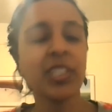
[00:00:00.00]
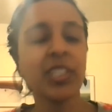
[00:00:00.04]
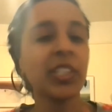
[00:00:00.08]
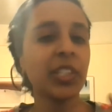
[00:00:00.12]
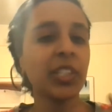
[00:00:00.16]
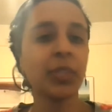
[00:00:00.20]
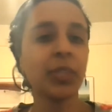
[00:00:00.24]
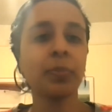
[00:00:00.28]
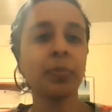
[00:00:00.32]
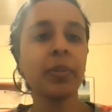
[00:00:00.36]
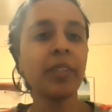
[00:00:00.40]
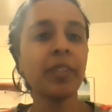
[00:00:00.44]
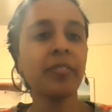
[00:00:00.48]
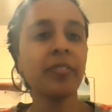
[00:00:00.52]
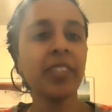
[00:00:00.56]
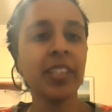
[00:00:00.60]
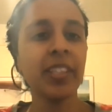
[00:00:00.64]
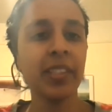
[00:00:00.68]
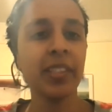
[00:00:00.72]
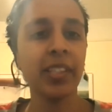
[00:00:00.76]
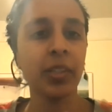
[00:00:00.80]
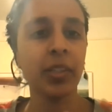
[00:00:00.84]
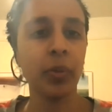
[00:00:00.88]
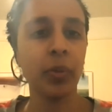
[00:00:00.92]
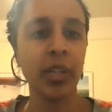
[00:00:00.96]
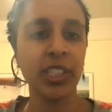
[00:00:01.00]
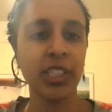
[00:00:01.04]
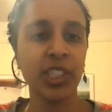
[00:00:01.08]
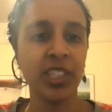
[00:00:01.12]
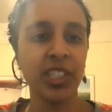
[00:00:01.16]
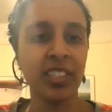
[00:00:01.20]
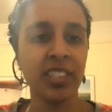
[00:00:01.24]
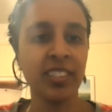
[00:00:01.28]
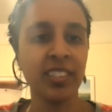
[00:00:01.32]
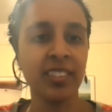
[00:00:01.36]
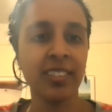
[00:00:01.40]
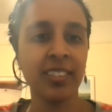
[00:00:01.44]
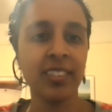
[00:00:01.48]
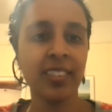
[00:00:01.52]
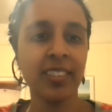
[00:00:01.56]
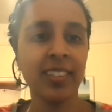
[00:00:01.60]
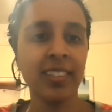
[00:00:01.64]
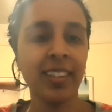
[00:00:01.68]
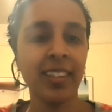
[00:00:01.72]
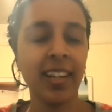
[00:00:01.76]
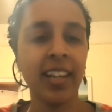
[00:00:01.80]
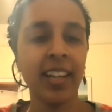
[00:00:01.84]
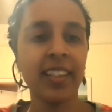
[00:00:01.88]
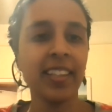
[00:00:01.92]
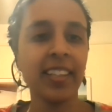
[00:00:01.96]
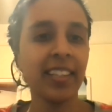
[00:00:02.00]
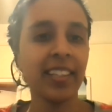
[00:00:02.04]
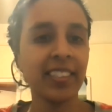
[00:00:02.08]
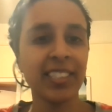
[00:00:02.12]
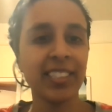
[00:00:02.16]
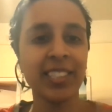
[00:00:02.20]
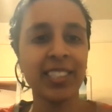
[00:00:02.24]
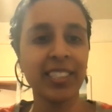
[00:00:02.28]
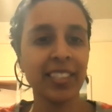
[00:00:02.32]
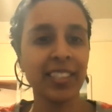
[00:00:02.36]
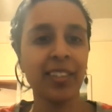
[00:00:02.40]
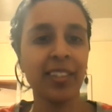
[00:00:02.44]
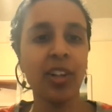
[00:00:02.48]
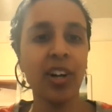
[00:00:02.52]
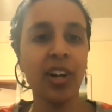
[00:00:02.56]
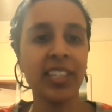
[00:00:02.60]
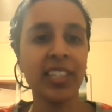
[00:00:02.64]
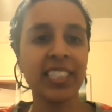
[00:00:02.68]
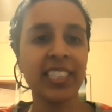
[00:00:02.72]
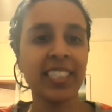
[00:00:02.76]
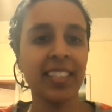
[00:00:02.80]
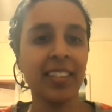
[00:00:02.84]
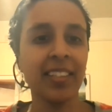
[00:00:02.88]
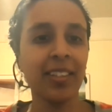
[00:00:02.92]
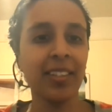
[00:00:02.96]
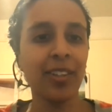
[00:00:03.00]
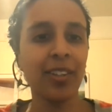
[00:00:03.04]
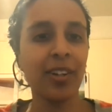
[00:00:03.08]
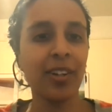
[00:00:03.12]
Just, just briefly, the question. Yeah. I think it's just lost okay, in the